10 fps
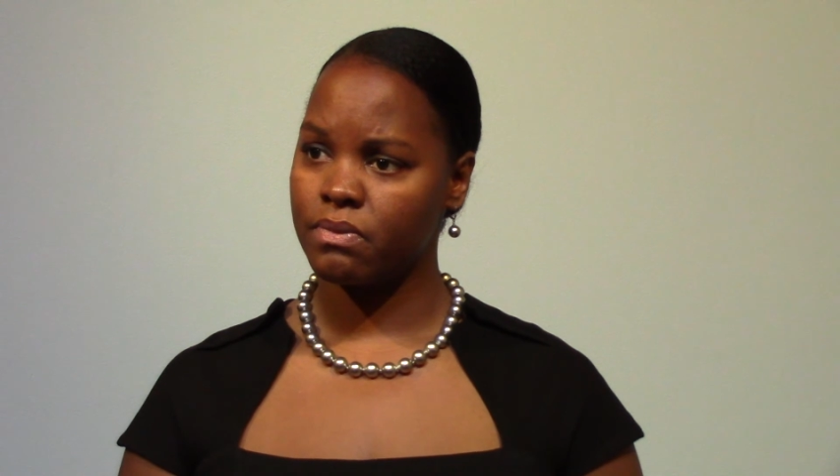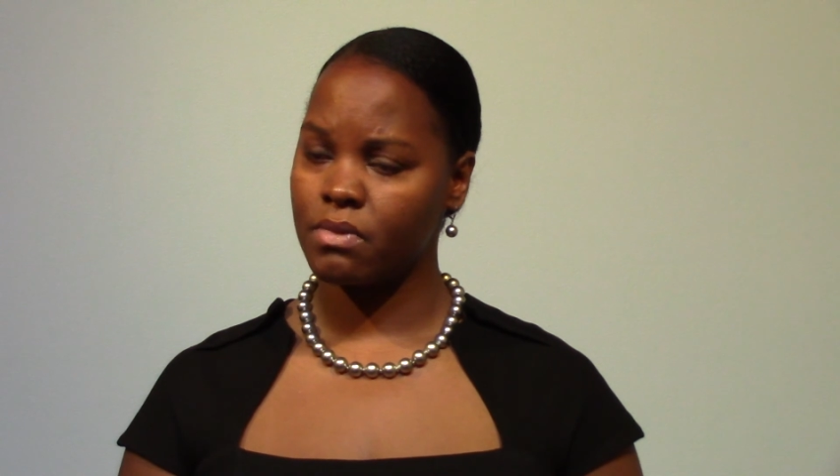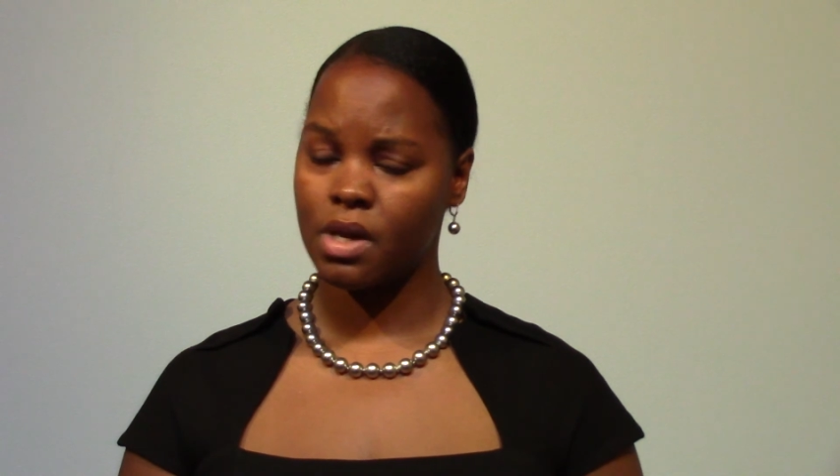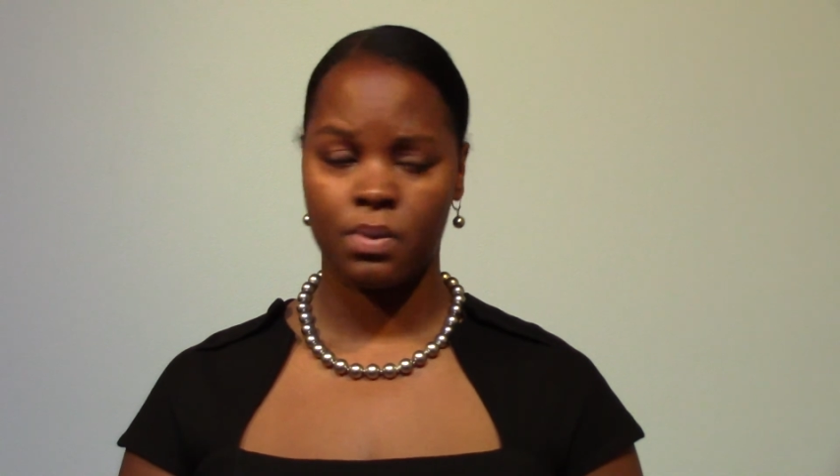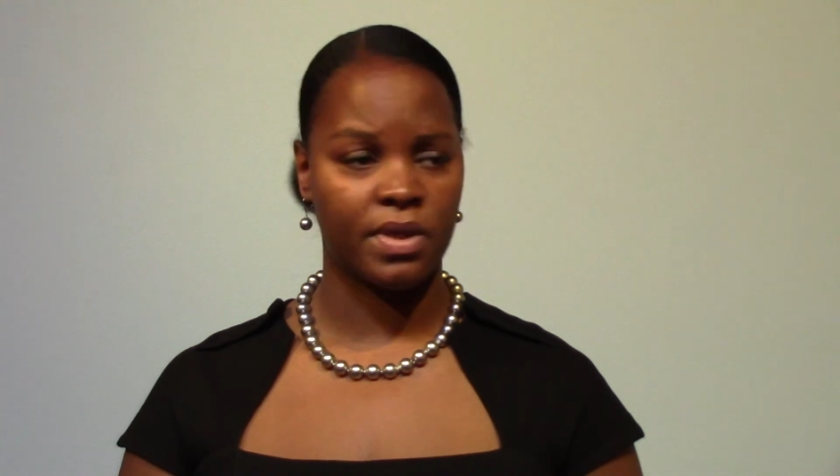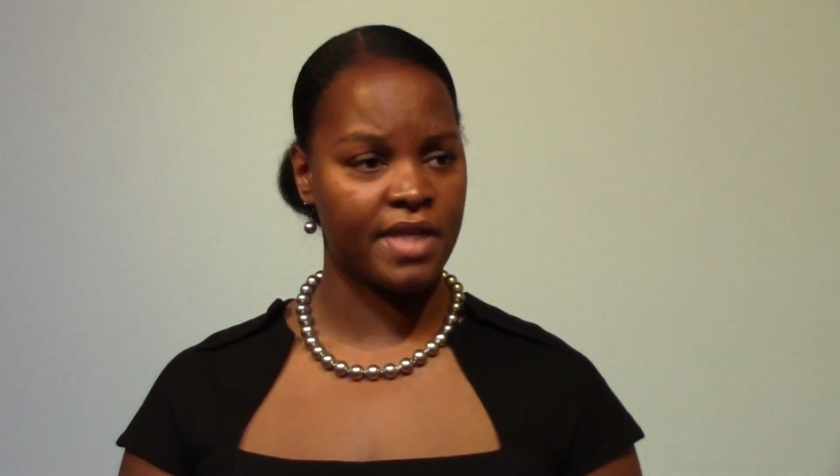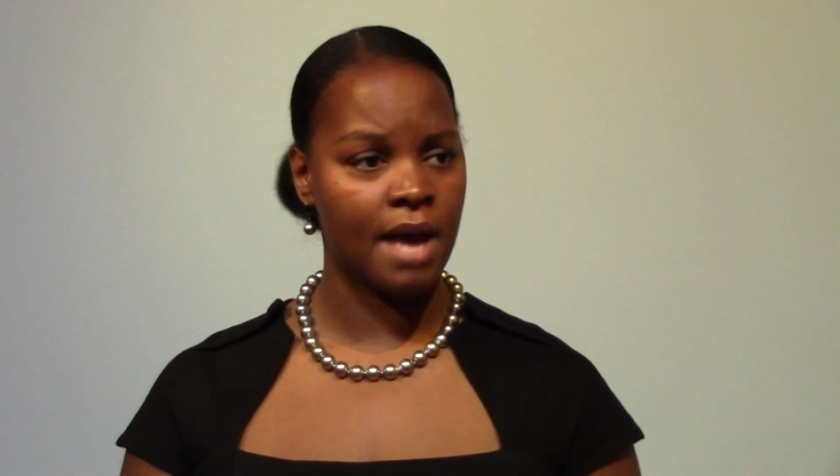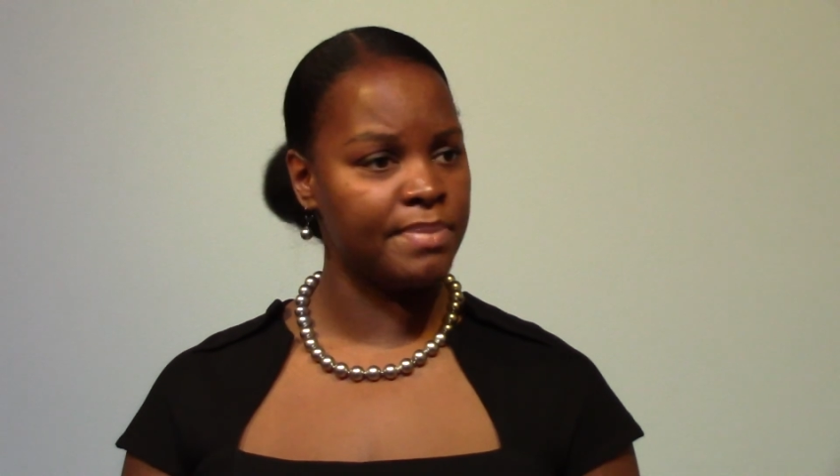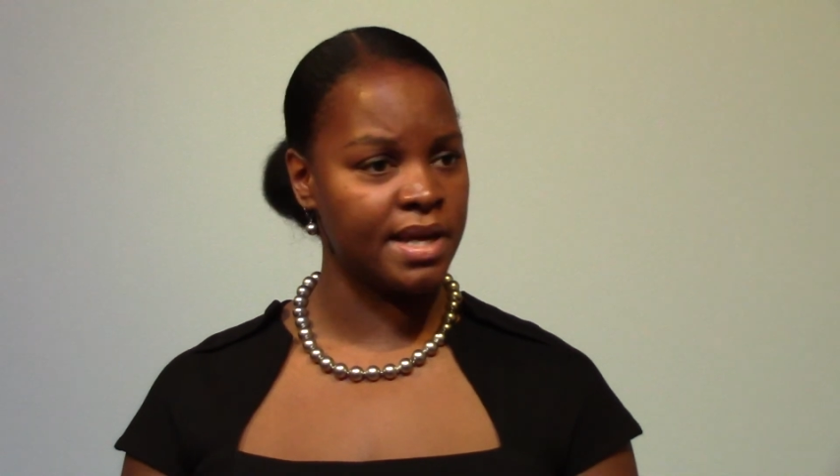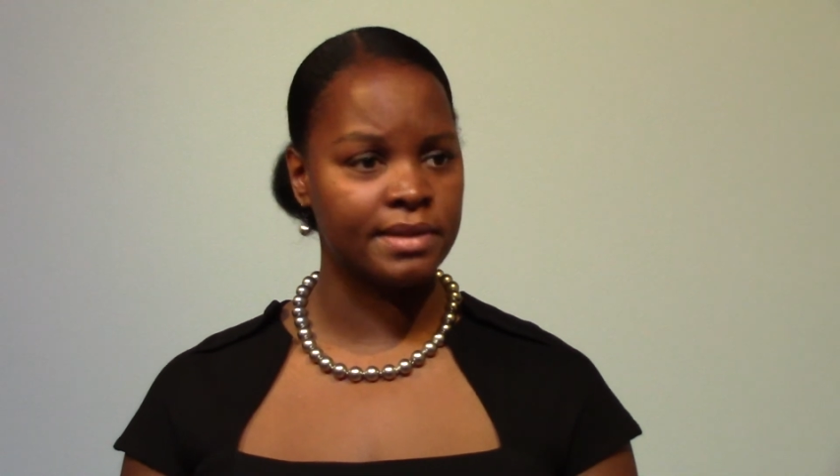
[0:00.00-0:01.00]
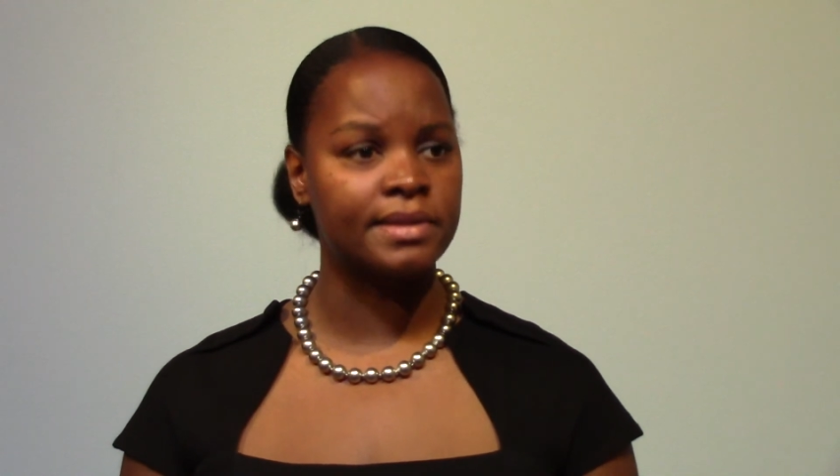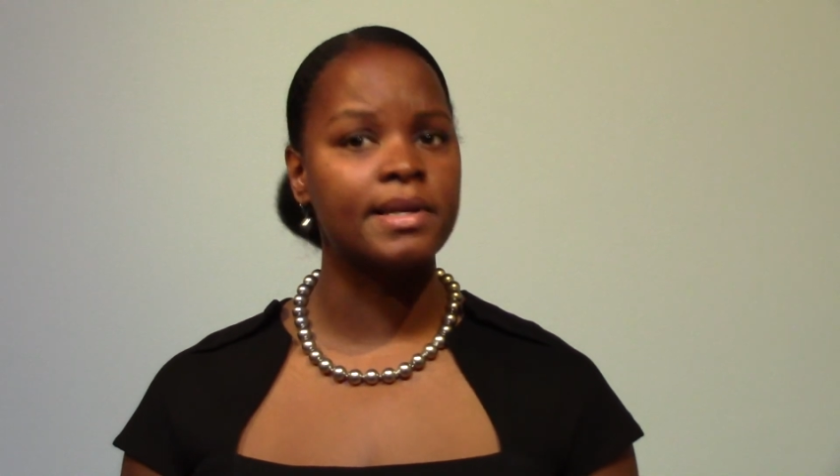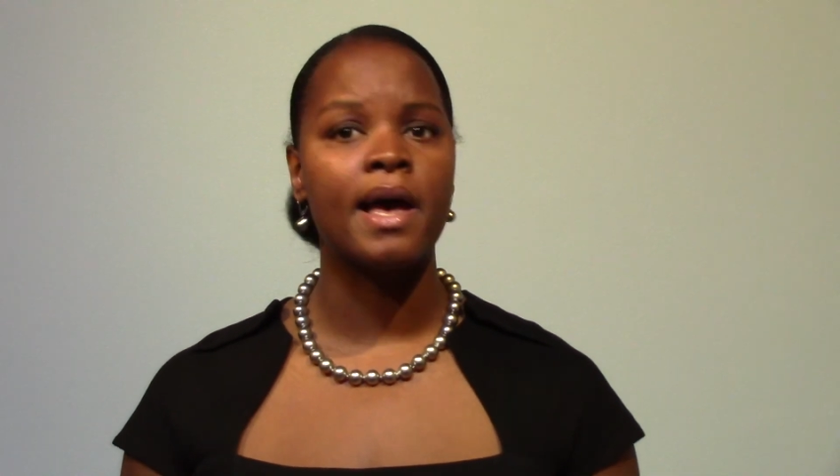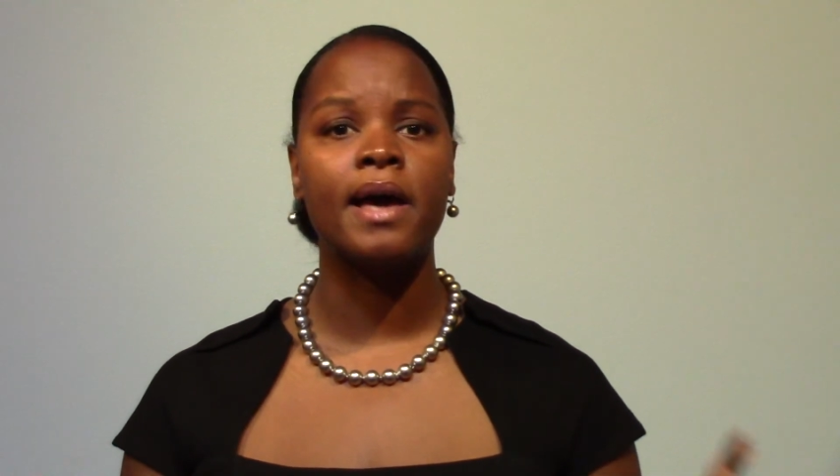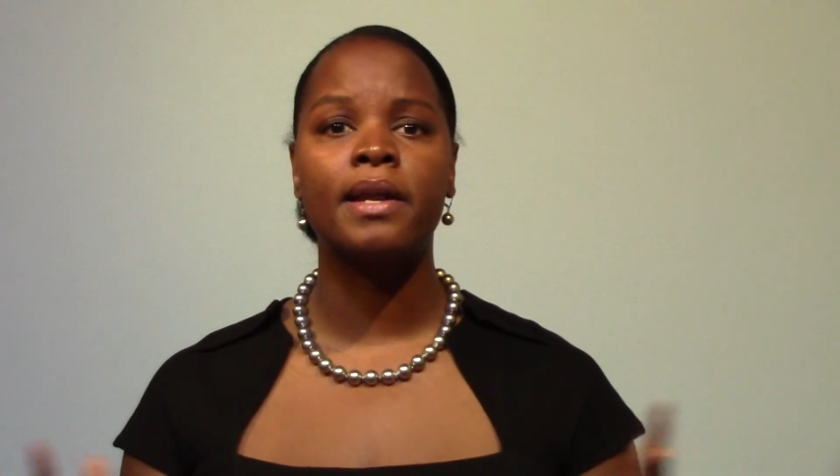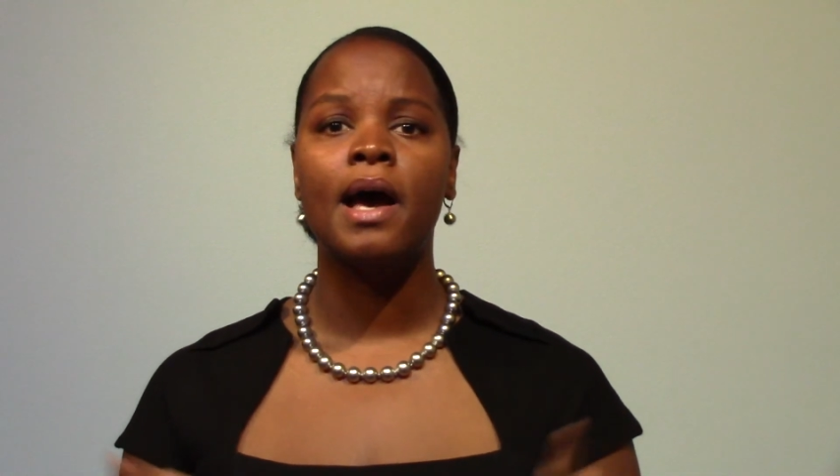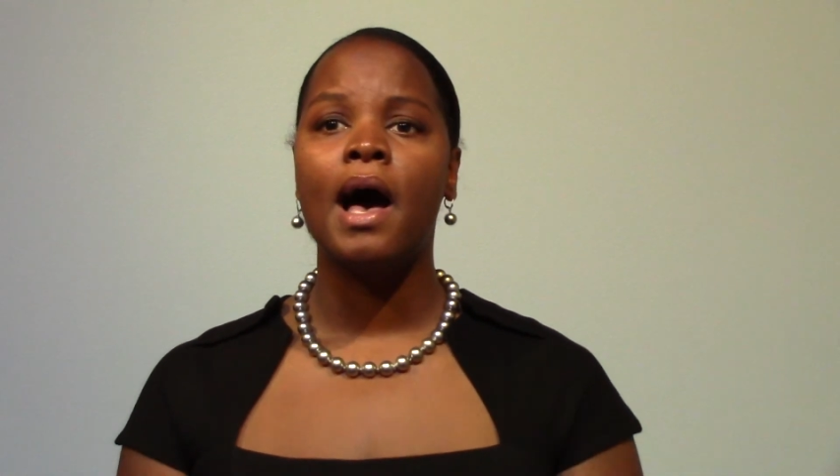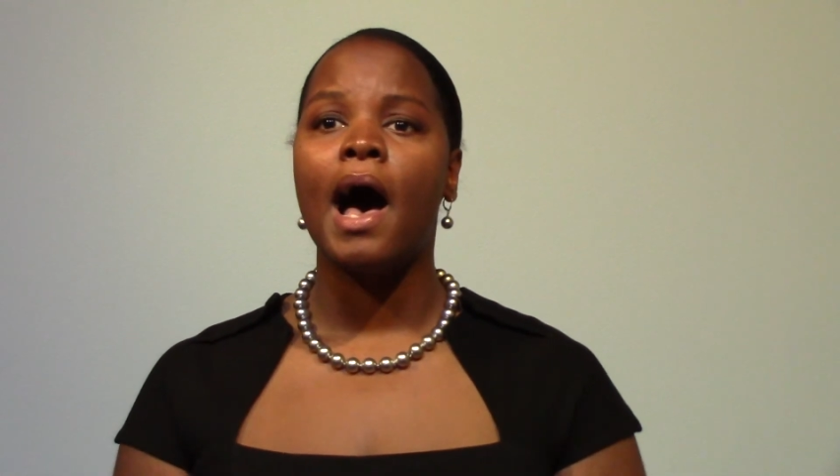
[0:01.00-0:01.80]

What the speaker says: And with that being said,